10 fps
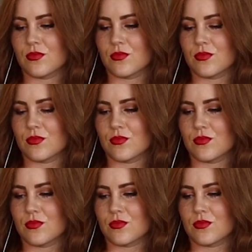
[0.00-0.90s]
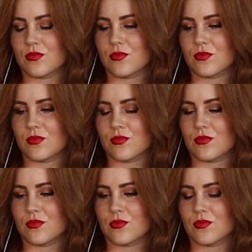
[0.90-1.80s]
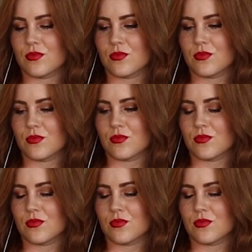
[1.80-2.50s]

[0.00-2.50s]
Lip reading: [no speech]